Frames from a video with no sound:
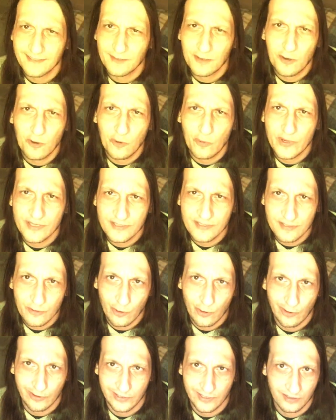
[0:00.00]
know it's
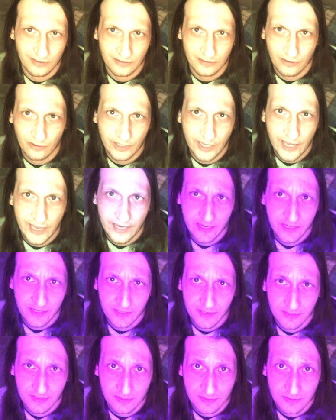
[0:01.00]
annoying, okay?
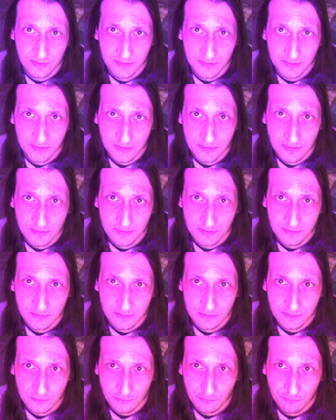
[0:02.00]

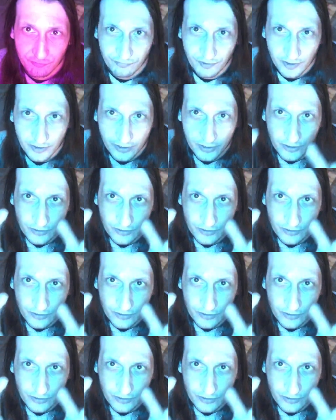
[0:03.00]
So fuck